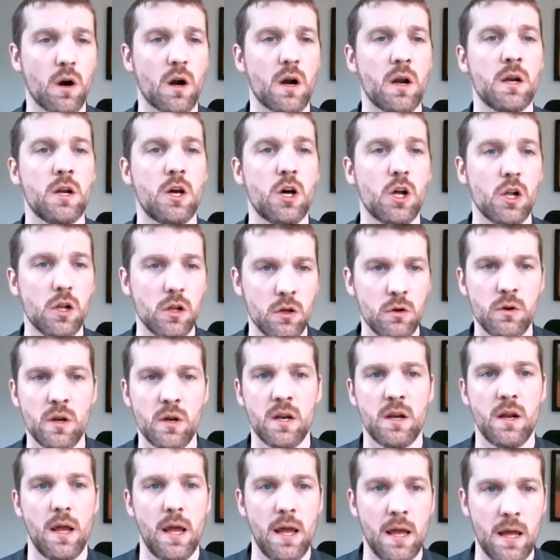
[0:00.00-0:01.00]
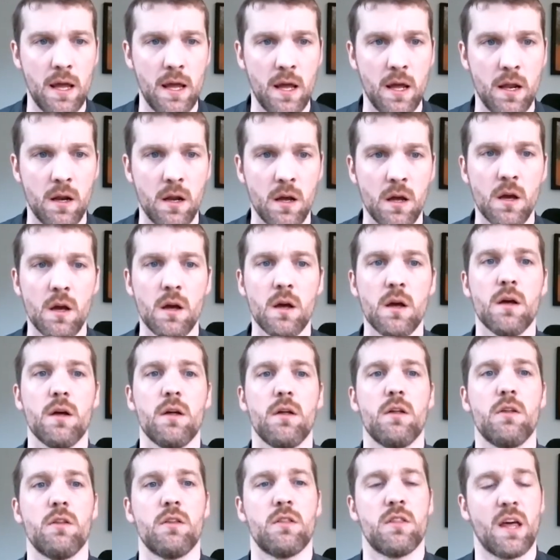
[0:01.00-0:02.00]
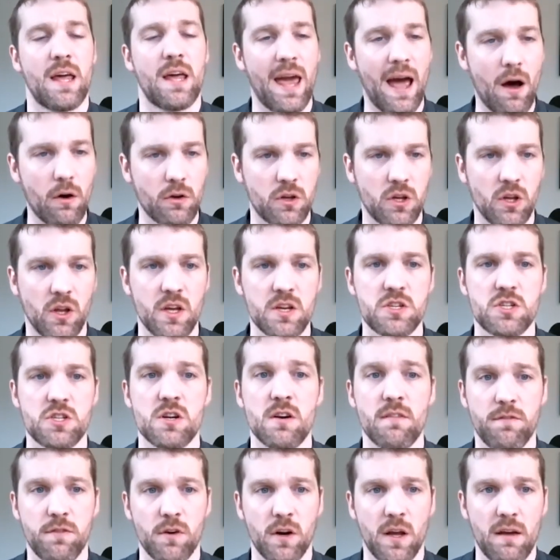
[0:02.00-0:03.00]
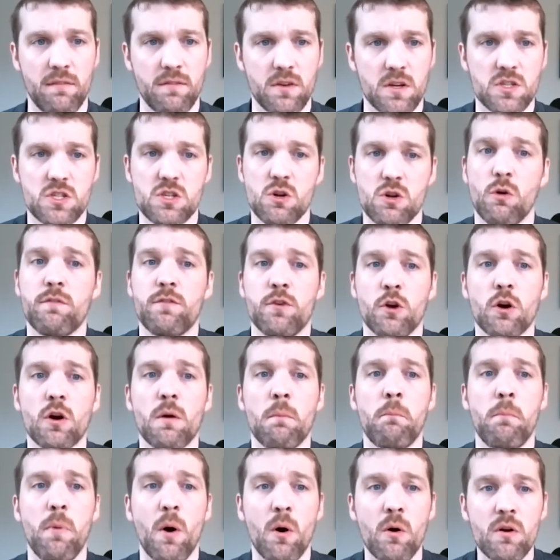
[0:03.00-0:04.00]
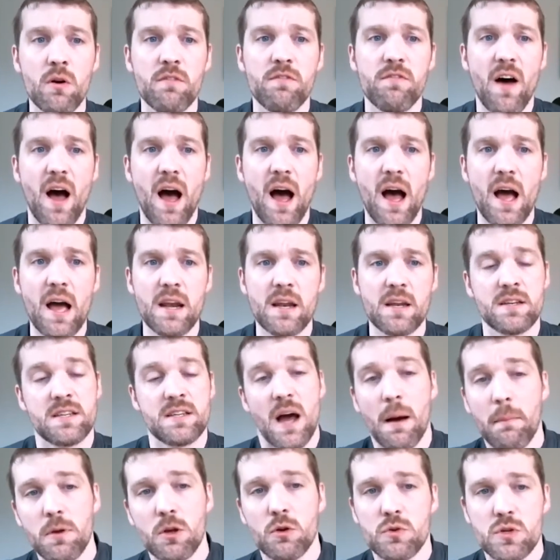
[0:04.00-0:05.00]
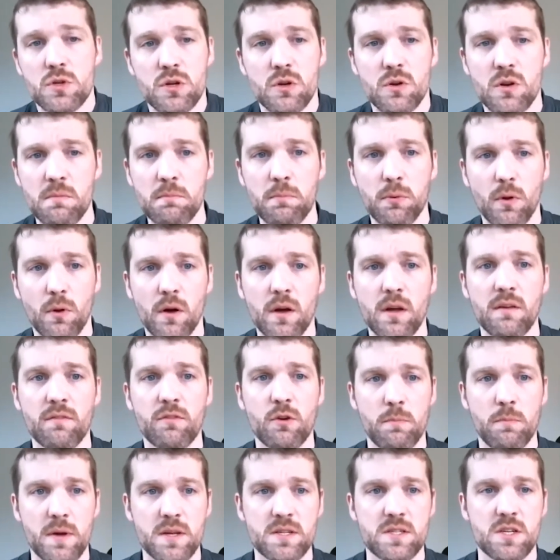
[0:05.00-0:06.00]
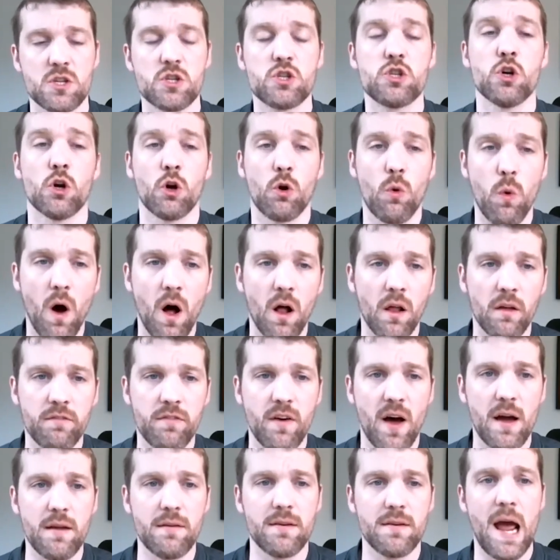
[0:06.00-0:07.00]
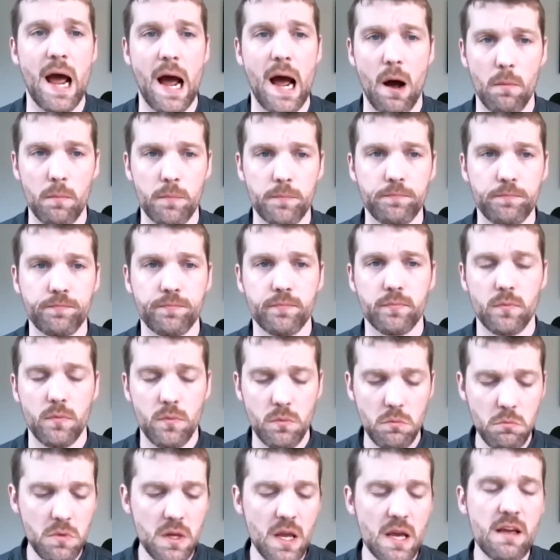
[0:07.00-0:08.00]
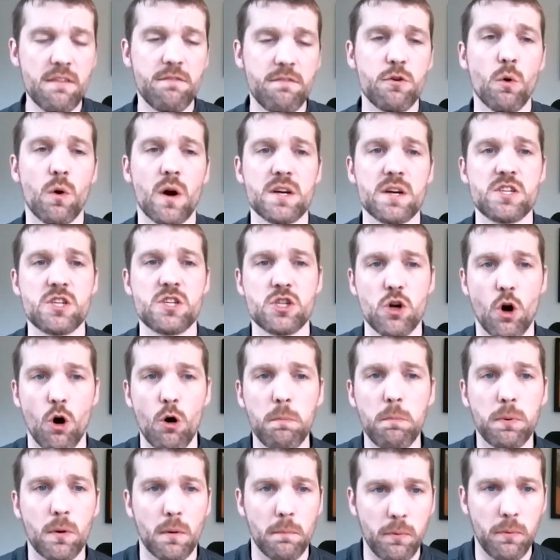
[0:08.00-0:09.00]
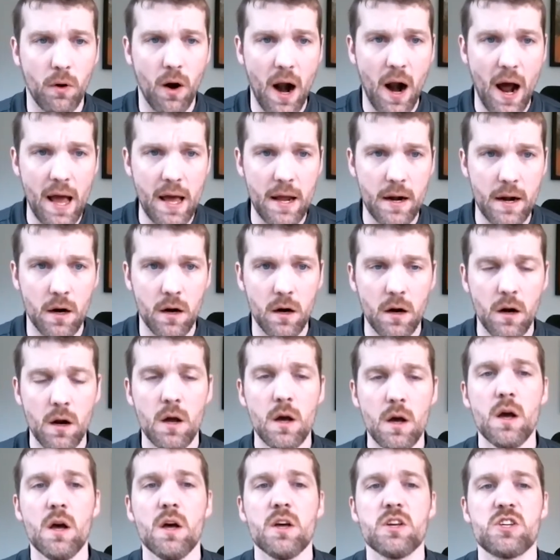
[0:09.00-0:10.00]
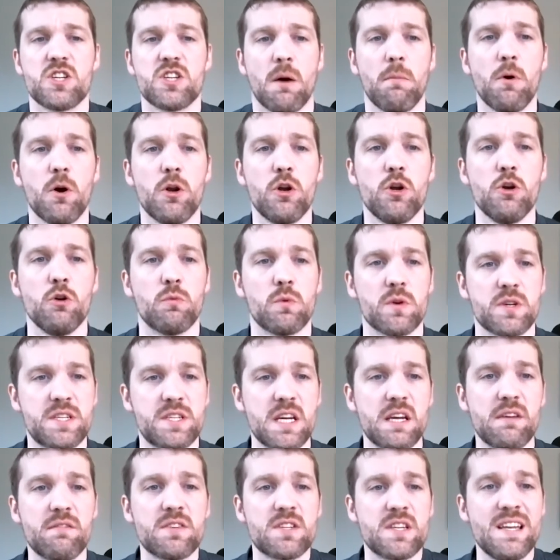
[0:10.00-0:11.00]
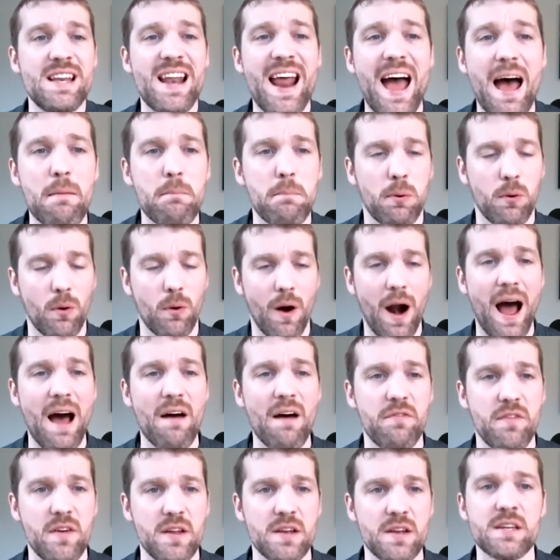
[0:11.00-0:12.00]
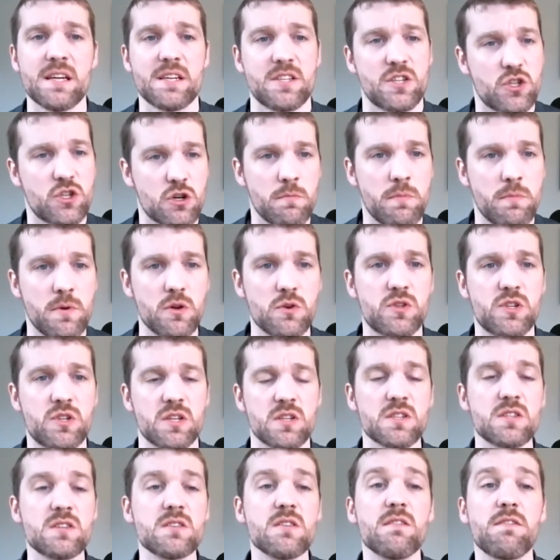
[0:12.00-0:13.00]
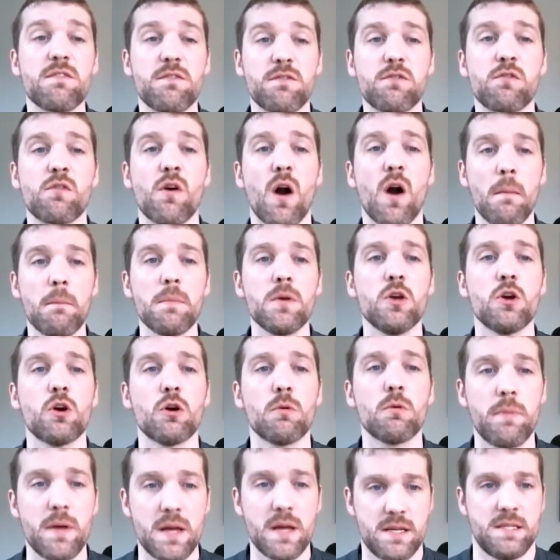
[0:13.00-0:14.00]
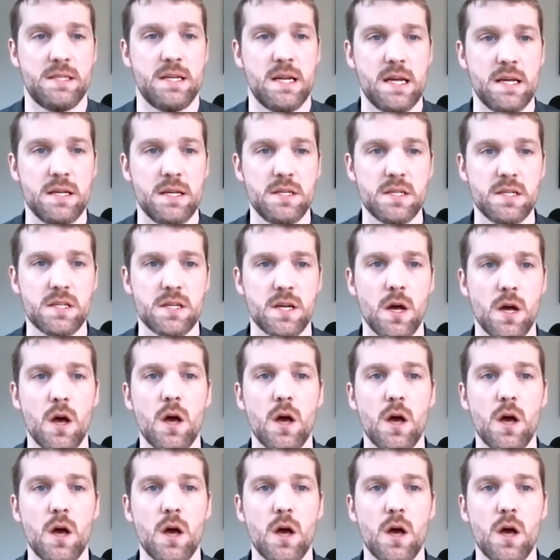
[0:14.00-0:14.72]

included in the calculation of forgiveness. So if you're a bona fide W-2 employee of your business, you're qualified. Now, if you're a sole proprietor, someone who receives net profit distributions from your business,